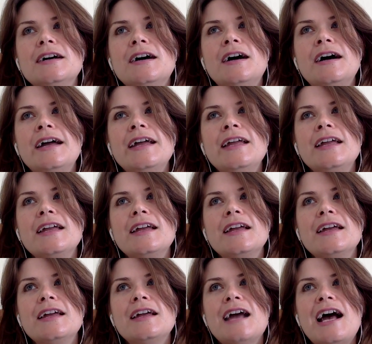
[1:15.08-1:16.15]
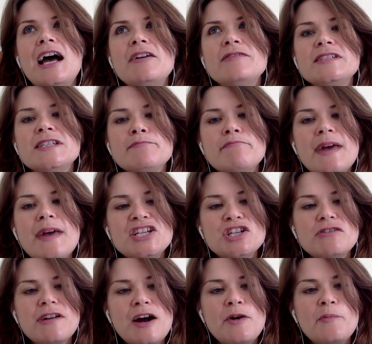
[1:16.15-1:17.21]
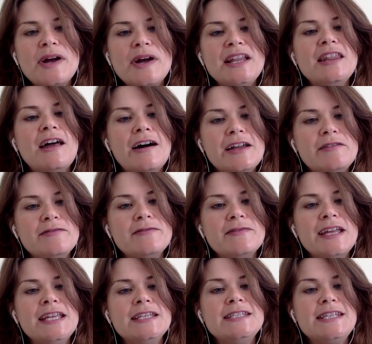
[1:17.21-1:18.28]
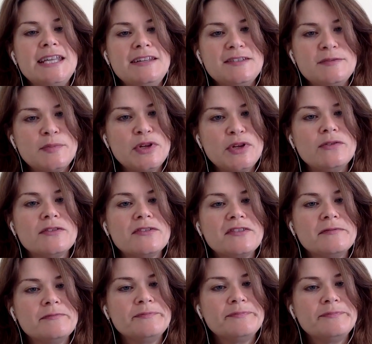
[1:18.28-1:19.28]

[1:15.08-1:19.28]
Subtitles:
I have to measure out my life in teaspoons.